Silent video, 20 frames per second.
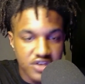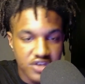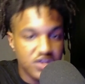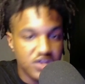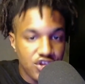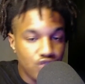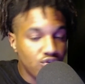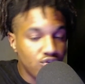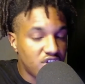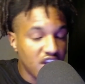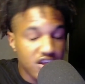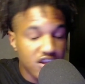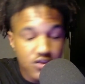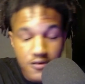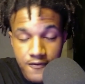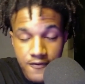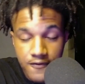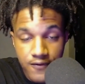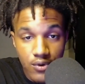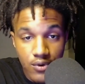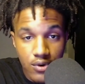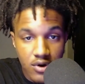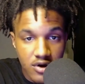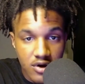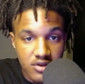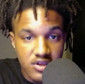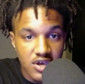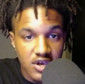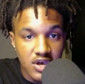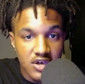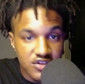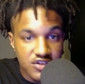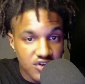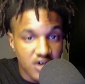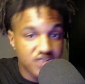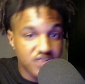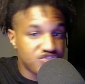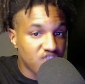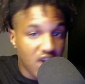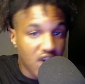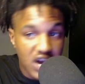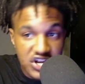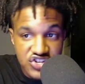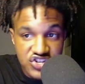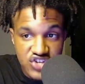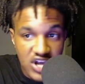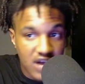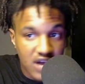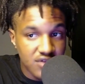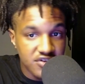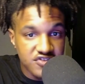You can't afford a Josh Allen